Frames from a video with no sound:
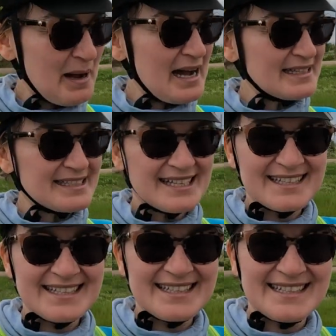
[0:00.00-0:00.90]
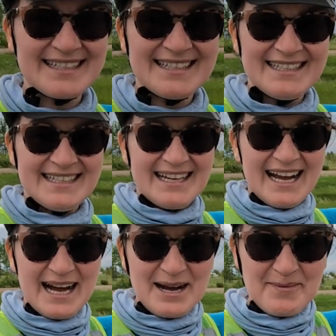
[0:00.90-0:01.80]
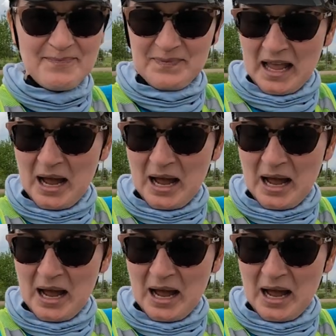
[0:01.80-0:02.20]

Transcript: but um,